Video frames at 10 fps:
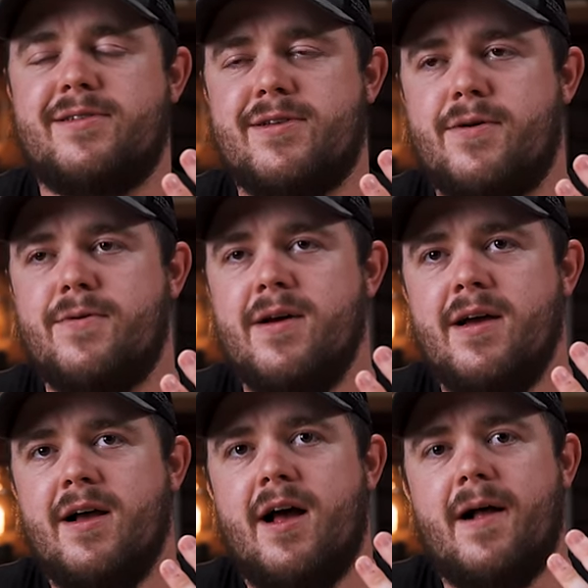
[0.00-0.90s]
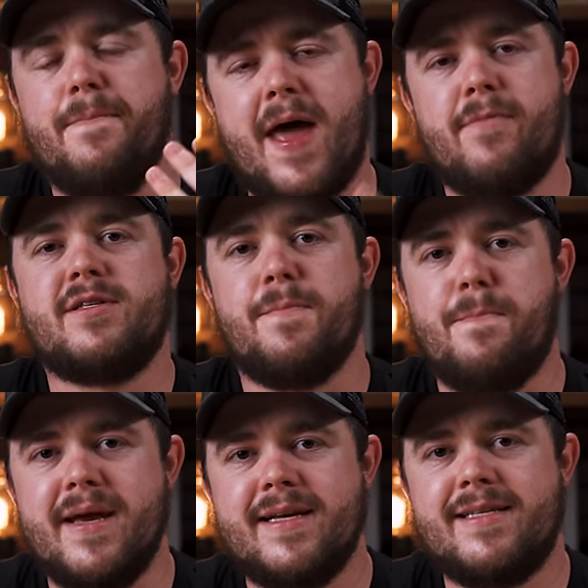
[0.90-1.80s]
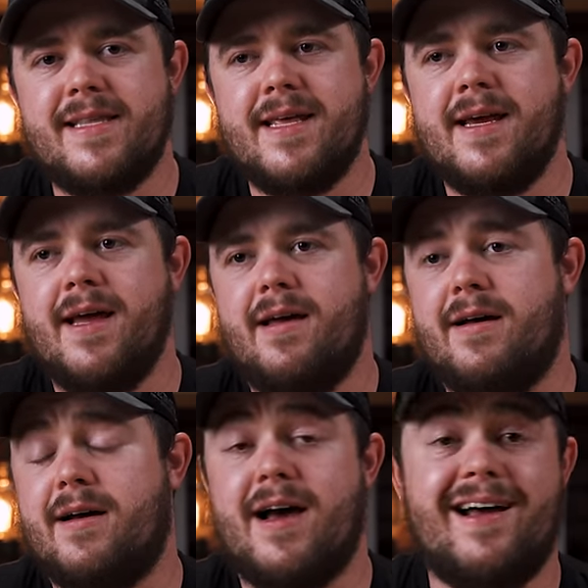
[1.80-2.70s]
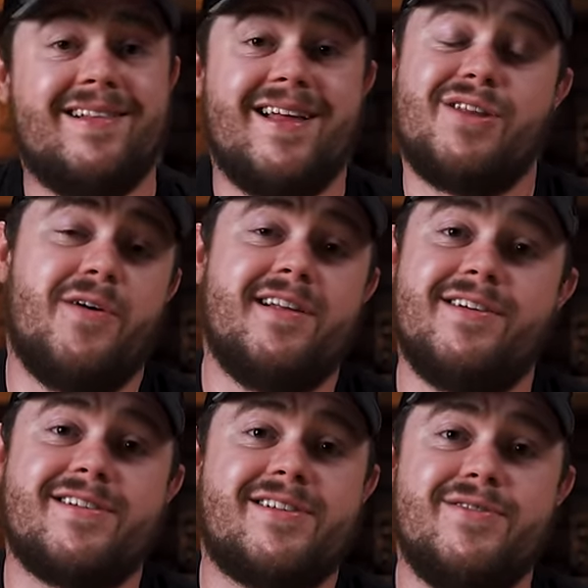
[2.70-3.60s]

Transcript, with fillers: So um, that was the biggest thing. I, I, like the way it looks